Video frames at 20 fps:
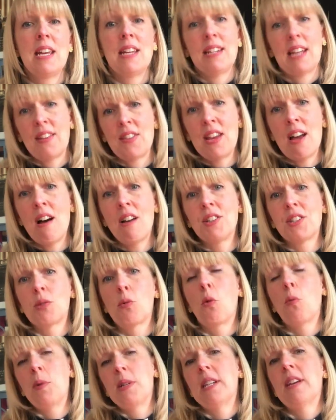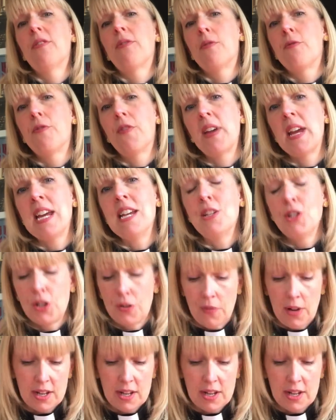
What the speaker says: Now, the answer will be different for each of